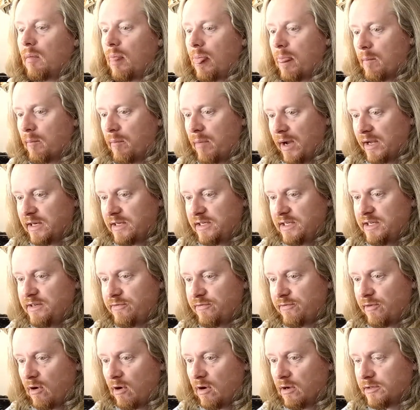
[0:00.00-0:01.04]
By
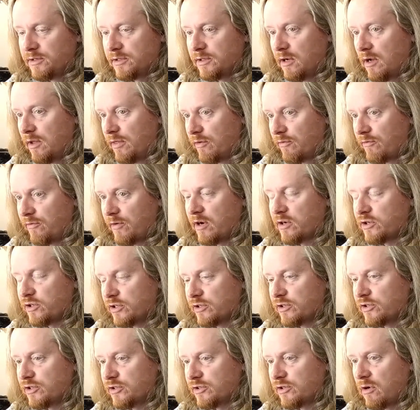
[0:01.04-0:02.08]
default, on the fresh
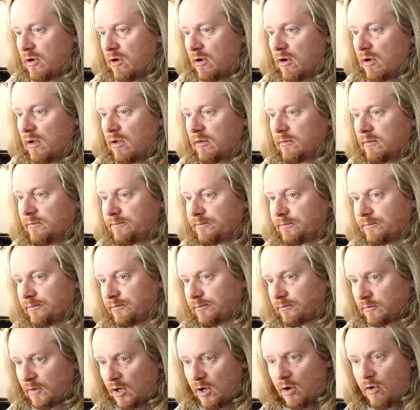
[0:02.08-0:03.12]
install,
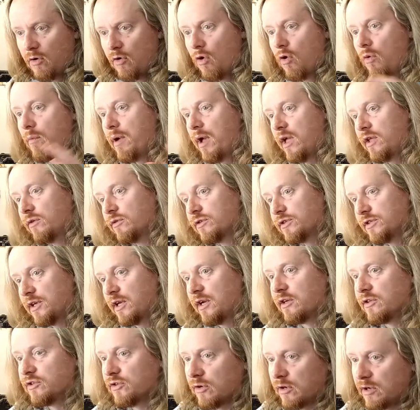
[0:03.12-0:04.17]
no manual
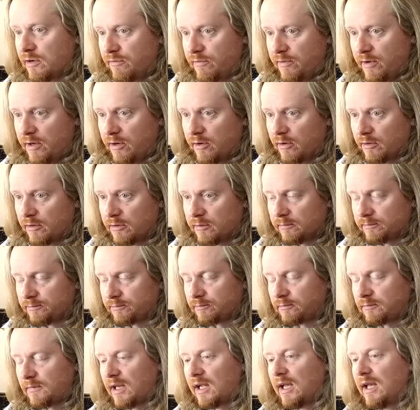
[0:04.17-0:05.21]
settings are configured,
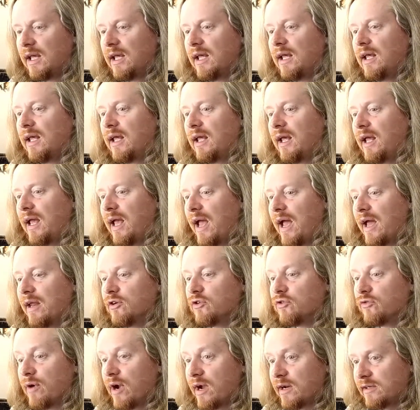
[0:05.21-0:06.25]
and
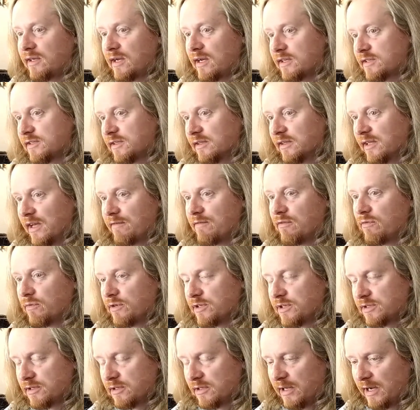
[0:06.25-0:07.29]
DirectX 11
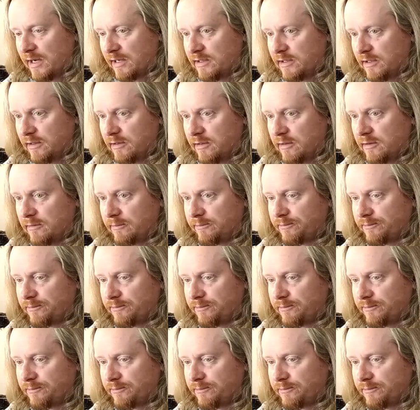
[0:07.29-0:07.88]
was selected.